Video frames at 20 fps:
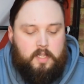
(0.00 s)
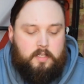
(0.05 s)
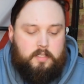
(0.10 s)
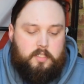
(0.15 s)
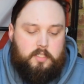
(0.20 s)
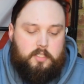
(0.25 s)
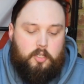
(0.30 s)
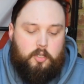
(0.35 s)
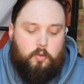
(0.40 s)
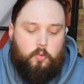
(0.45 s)

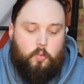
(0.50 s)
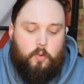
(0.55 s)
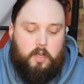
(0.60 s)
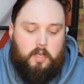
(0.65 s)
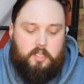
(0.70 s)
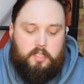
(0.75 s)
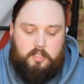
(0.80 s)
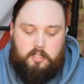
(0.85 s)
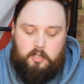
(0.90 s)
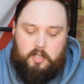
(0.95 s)
So
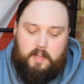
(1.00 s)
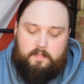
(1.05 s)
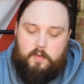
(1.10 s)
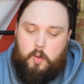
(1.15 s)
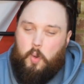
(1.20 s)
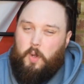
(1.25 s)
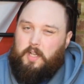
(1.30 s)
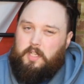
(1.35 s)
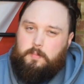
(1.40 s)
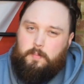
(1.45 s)
you don't have
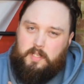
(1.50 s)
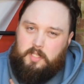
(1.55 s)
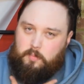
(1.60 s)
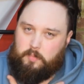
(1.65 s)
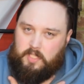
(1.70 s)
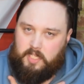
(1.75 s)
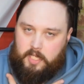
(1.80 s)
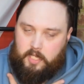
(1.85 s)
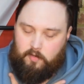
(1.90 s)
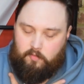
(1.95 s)
quite as much
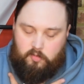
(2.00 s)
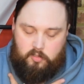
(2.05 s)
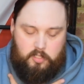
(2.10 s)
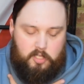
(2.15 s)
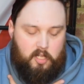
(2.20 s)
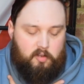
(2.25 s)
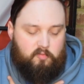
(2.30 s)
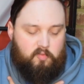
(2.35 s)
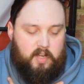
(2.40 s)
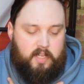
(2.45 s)

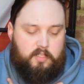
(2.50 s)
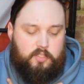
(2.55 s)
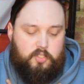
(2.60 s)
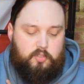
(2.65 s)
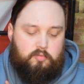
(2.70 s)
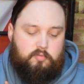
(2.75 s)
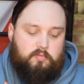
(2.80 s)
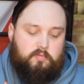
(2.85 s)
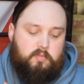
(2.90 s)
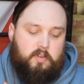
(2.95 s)
material around
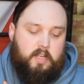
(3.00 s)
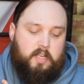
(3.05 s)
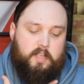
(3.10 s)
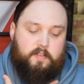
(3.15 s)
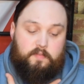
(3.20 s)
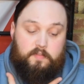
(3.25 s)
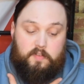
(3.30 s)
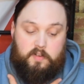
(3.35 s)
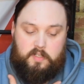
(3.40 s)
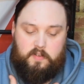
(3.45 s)
your
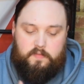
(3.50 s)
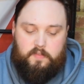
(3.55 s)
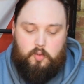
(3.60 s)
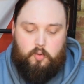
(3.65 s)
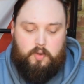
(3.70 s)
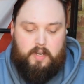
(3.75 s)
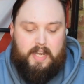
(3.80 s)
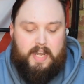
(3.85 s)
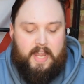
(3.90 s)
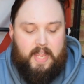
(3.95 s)
in front of
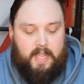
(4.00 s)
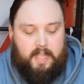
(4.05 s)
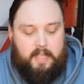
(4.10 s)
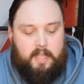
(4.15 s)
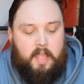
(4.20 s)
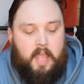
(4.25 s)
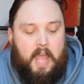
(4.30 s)
your neck,